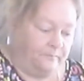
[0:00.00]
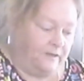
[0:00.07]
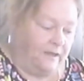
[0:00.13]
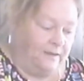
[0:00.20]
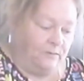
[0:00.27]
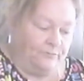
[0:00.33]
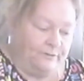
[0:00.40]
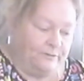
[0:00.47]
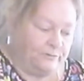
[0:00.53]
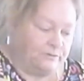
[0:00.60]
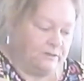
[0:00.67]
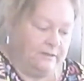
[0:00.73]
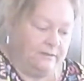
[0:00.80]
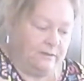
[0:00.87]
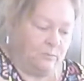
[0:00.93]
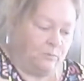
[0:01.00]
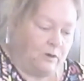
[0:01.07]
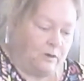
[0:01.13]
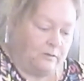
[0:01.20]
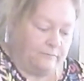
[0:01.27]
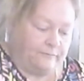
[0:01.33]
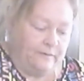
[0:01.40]
I don't think there's anything
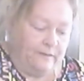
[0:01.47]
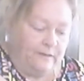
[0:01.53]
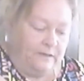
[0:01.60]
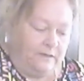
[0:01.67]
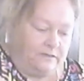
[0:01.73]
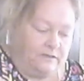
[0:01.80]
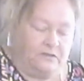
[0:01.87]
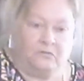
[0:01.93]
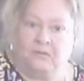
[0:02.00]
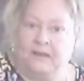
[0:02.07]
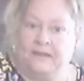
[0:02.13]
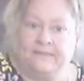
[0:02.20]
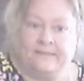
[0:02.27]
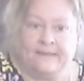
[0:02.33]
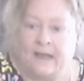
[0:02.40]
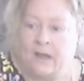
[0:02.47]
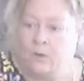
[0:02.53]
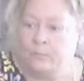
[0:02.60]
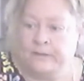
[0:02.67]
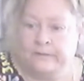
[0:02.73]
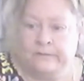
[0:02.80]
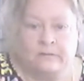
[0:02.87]
wrong if you don't like the
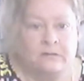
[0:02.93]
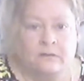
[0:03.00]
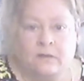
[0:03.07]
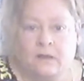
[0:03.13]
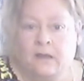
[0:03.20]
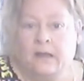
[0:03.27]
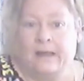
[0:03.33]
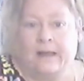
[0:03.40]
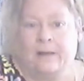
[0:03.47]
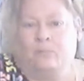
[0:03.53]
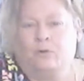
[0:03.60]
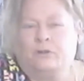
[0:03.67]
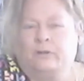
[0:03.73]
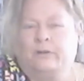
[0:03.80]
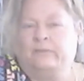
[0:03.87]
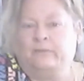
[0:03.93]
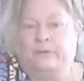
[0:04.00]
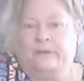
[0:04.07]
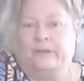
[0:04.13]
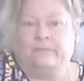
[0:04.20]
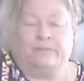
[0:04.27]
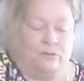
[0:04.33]
almond. I'm wondering if you
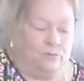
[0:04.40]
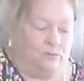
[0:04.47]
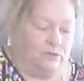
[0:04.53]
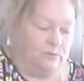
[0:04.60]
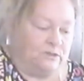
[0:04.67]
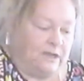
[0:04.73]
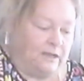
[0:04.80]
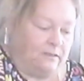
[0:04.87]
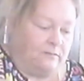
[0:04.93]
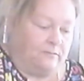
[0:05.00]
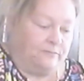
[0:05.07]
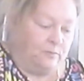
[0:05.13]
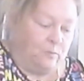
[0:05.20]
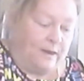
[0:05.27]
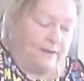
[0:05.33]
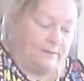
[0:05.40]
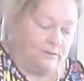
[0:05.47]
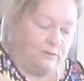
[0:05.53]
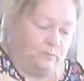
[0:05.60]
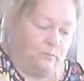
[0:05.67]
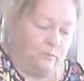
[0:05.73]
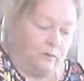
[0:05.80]
could even use Nutella if you wanted
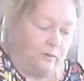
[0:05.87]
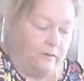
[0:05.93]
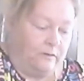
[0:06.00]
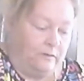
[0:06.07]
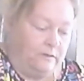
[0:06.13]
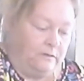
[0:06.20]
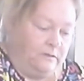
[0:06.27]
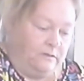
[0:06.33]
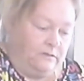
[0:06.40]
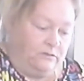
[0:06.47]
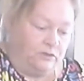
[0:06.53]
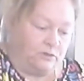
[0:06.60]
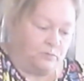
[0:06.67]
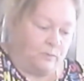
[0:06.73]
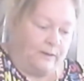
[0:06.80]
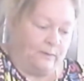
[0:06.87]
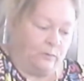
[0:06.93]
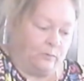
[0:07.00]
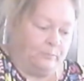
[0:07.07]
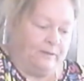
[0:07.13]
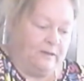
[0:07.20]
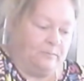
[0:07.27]
to, or just
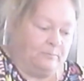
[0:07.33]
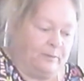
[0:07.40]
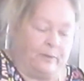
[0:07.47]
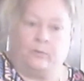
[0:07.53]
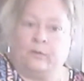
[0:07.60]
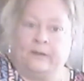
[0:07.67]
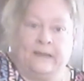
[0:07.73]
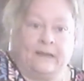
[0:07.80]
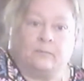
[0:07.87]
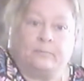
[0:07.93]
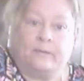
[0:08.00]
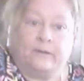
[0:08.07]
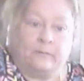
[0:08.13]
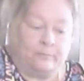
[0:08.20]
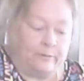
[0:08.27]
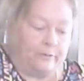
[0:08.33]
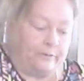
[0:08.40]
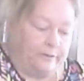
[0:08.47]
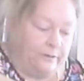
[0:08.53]
regular peanut butter, organic peanut butter.